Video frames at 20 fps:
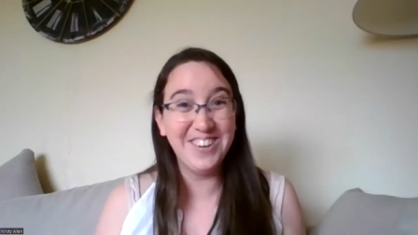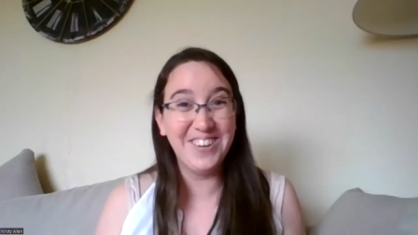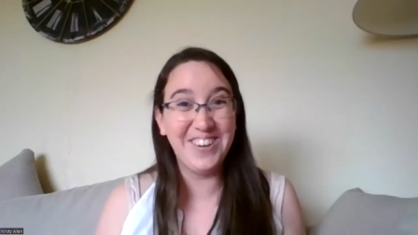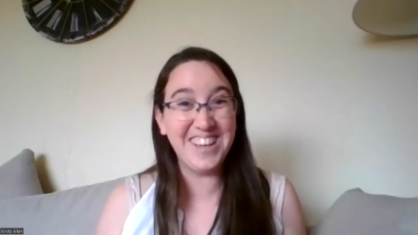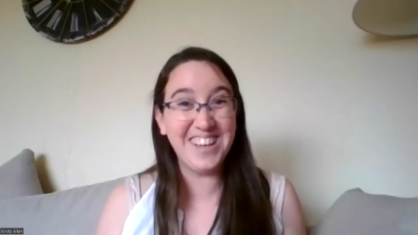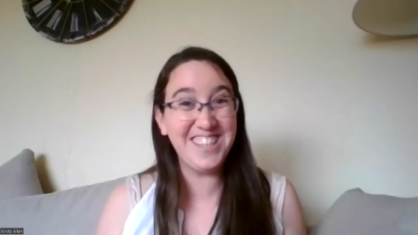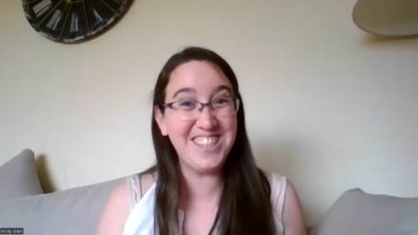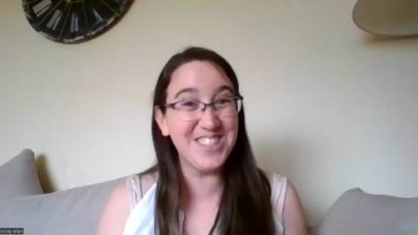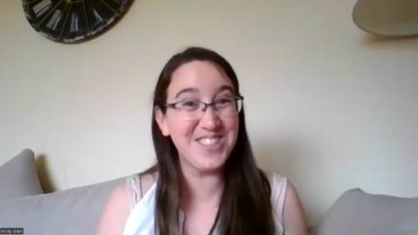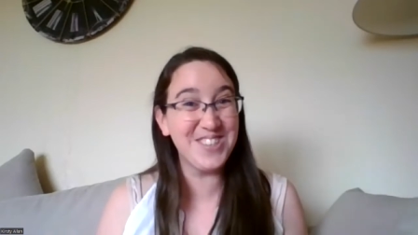
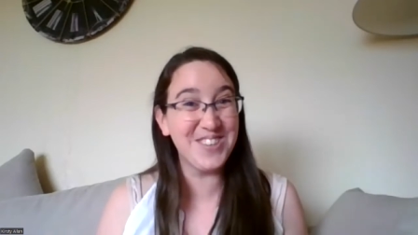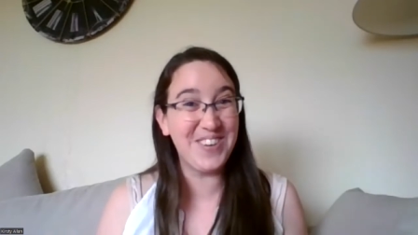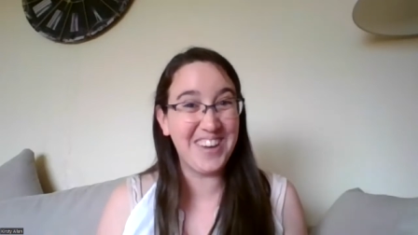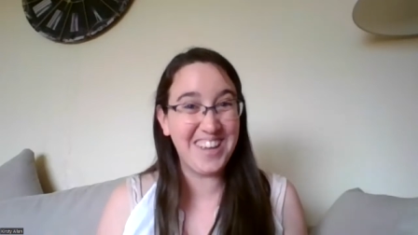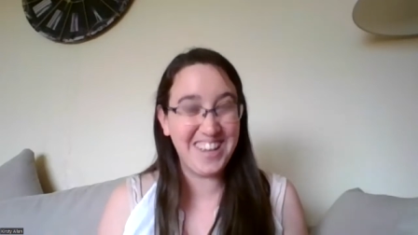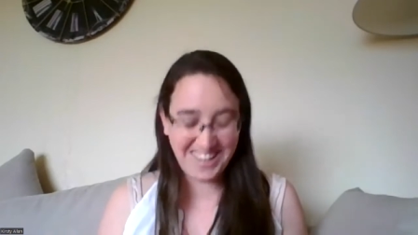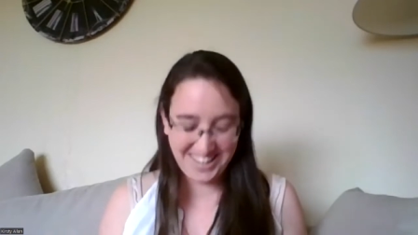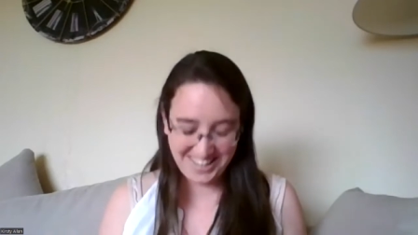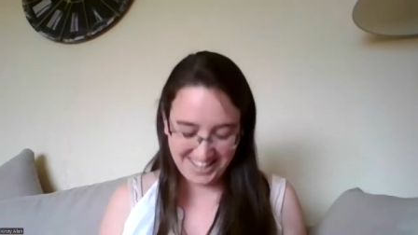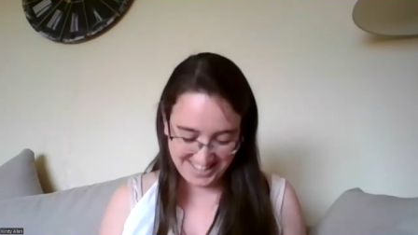which is
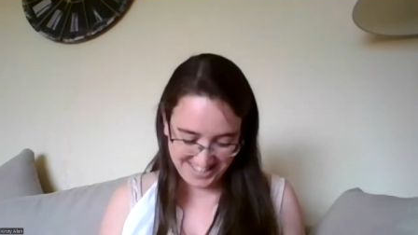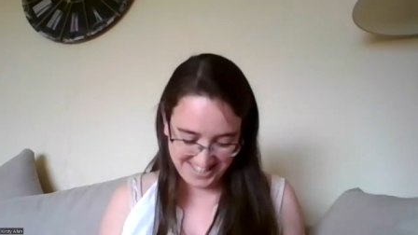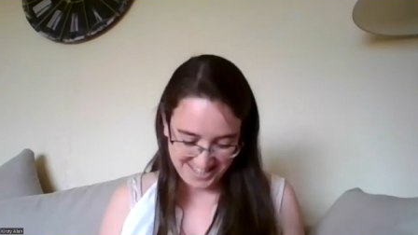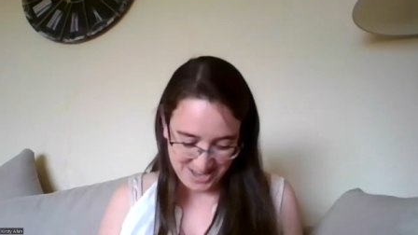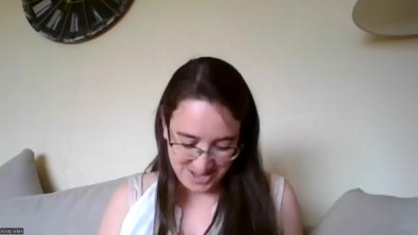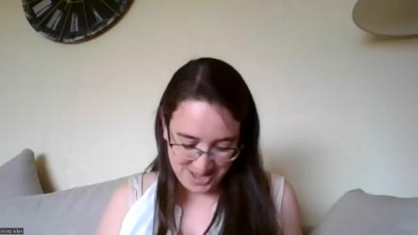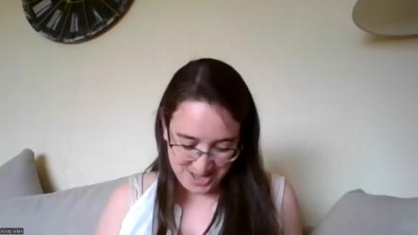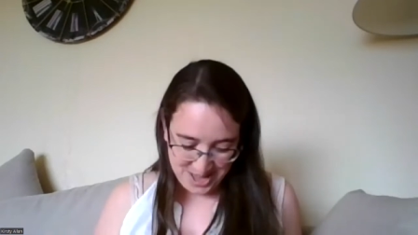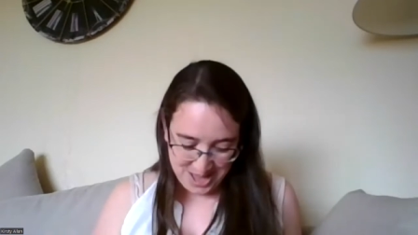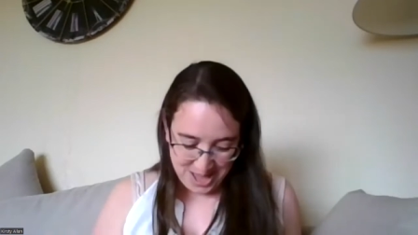quite good,
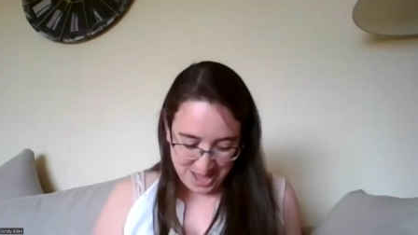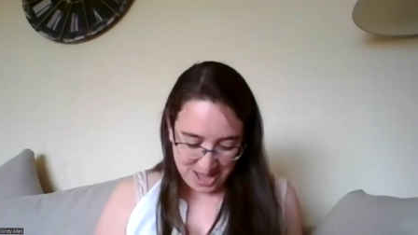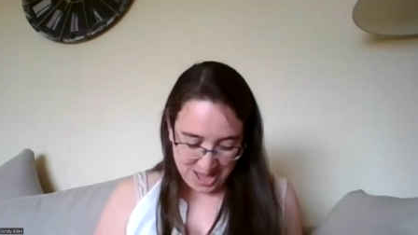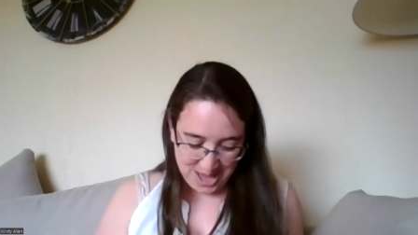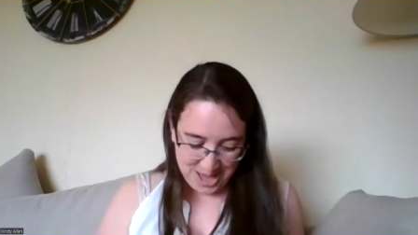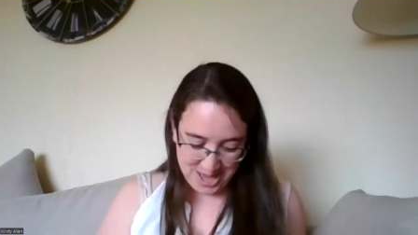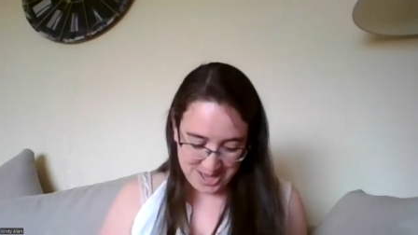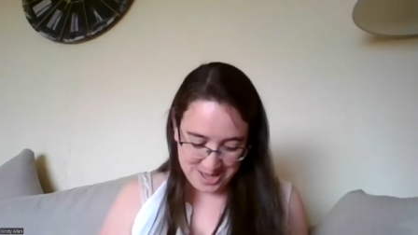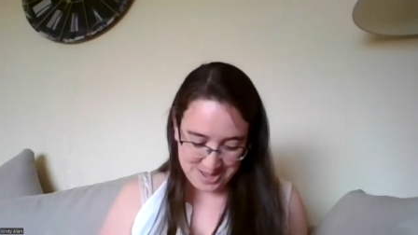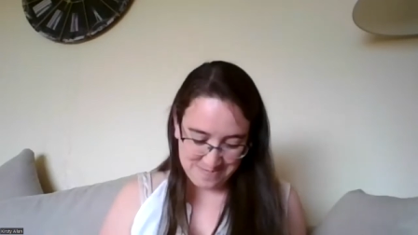
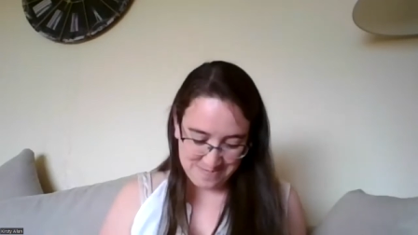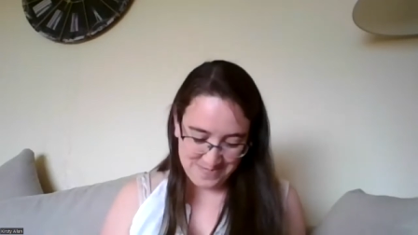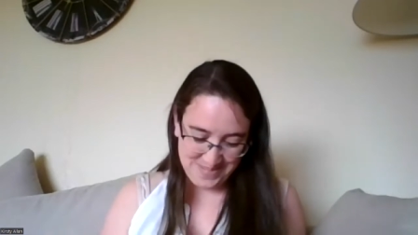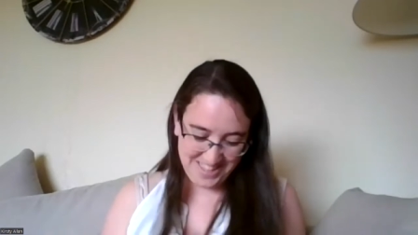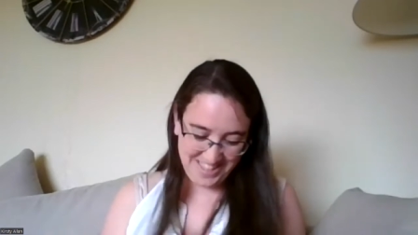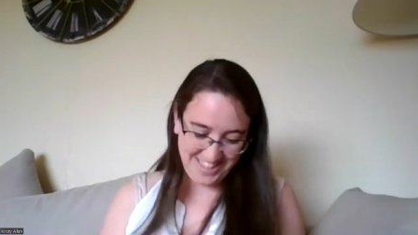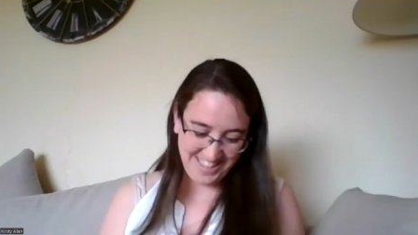um,